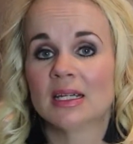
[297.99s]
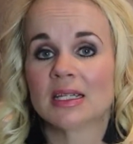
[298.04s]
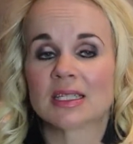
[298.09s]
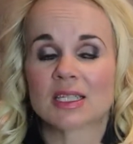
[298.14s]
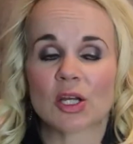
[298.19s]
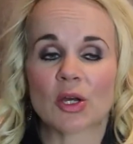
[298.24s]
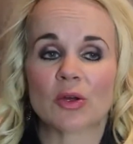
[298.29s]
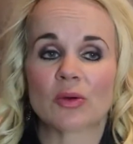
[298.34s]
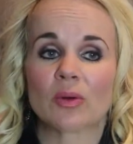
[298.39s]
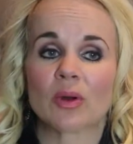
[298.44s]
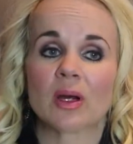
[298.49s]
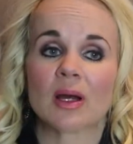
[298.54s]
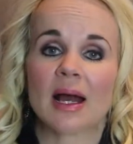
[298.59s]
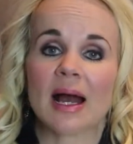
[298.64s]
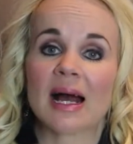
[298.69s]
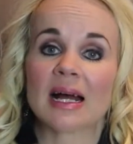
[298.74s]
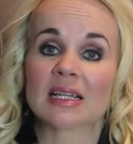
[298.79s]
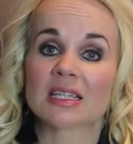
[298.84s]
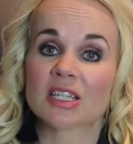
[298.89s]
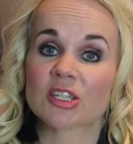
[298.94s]
So
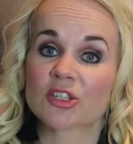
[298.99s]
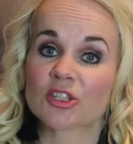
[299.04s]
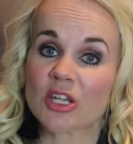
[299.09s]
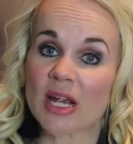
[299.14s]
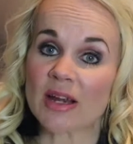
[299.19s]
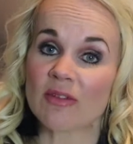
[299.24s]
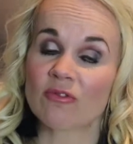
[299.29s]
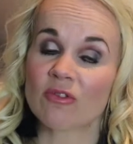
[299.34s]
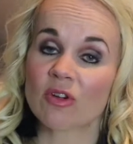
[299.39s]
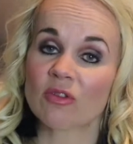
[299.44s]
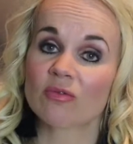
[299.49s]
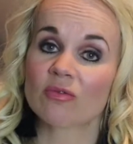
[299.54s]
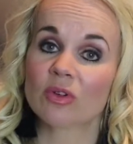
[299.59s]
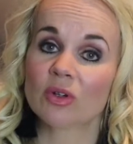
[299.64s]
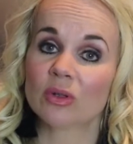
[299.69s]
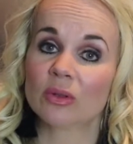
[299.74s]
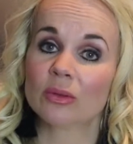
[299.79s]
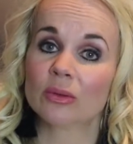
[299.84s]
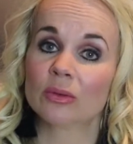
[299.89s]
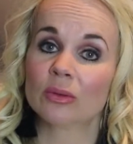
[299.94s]
as a general
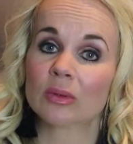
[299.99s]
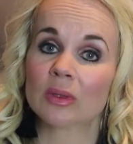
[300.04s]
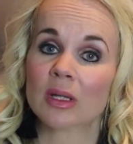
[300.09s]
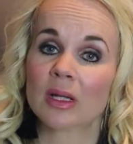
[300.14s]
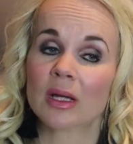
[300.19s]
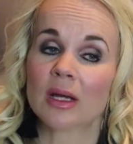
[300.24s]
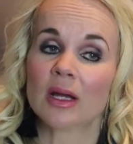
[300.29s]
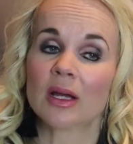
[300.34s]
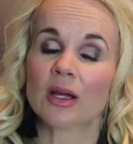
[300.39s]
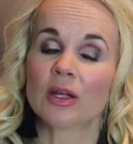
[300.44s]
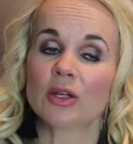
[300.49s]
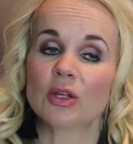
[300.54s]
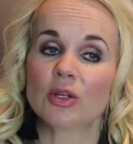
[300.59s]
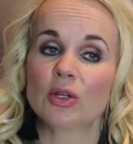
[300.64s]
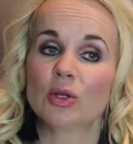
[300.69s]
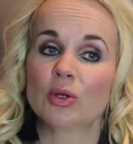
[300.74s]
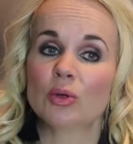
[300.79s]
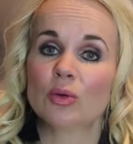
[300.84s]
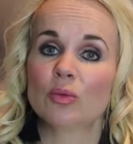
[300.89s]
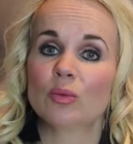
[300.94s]
rule,
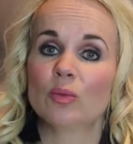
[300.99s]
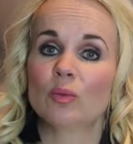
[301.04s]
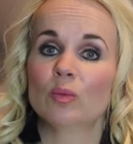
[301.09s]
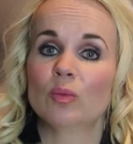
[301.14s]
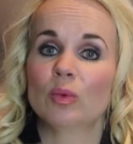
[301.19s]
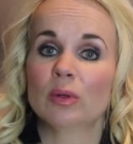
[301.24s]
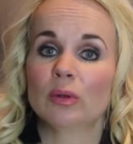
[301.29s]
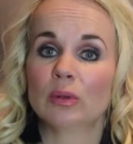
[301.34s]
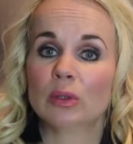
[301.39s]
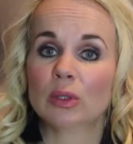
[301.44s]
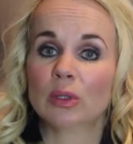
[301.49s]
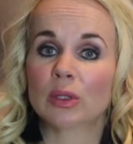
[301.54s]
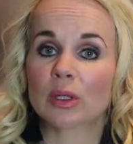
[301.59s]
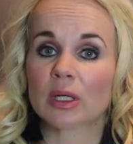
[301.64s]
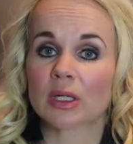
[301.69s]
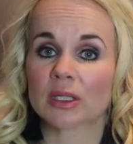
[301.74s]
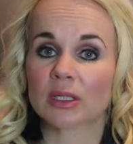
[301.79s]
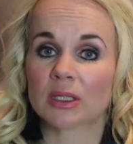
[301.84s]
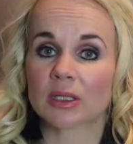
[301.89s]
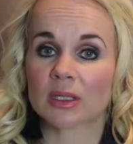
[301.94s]
you will
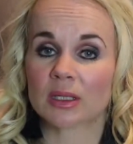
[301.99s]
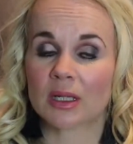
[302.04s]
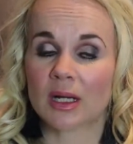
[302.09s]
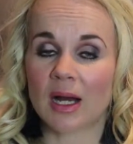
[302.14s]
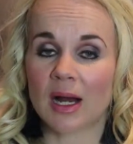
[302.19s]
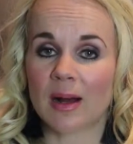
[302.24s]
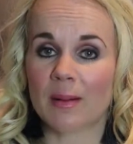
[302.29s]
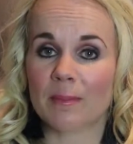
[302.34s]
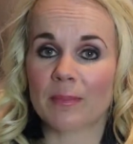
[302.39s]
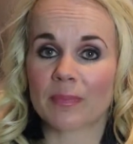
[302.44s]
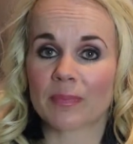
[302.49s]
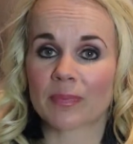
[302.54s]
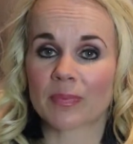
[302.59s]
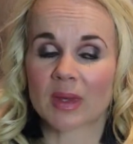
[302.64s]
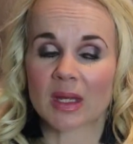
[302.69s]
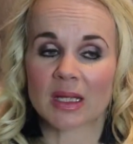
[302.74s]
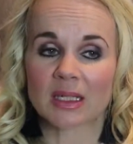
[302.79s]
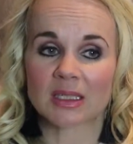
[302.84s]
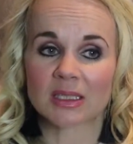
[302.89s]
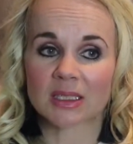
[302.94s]
look
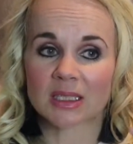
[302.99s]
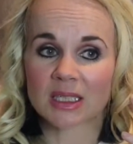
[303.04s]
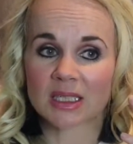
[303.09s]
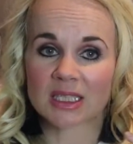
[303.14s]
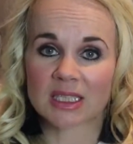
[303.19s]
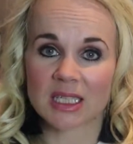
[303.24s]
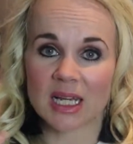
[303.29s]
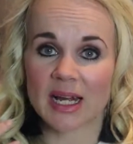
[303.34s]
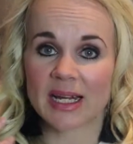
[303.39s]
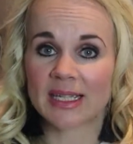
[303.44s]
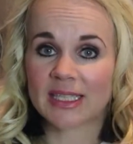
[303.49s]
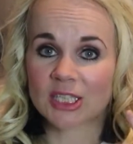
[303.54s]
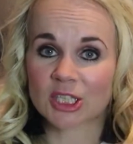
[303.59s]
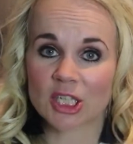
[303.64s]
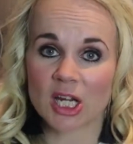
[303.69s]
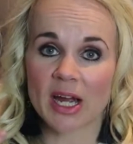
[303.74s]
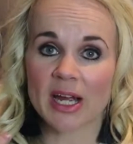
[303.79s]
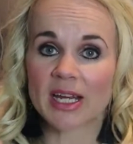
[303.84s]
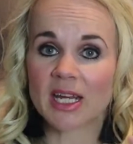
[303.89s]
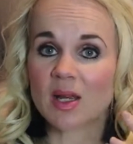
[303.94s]
slightly
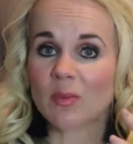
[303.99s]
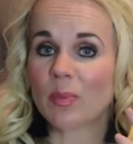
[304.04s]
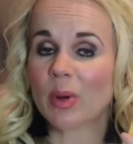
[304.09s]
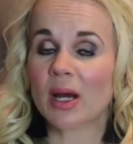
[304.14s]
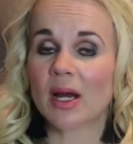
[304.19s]
shiny,